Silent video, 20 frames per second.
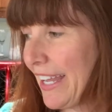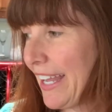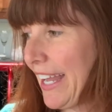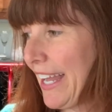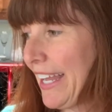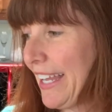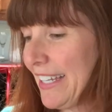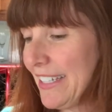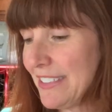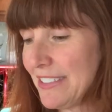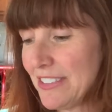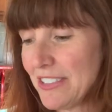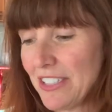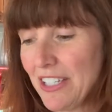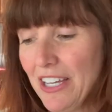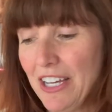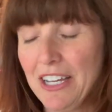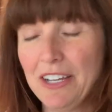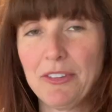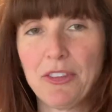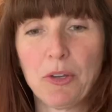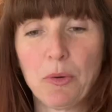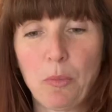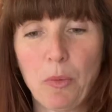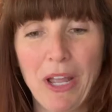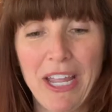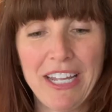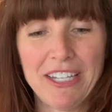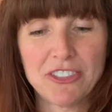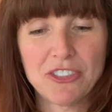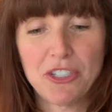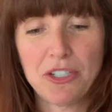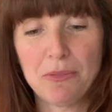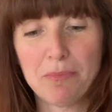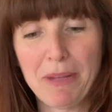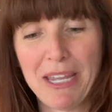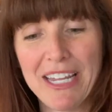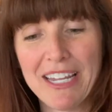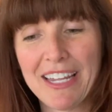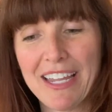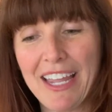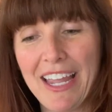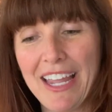And the way to make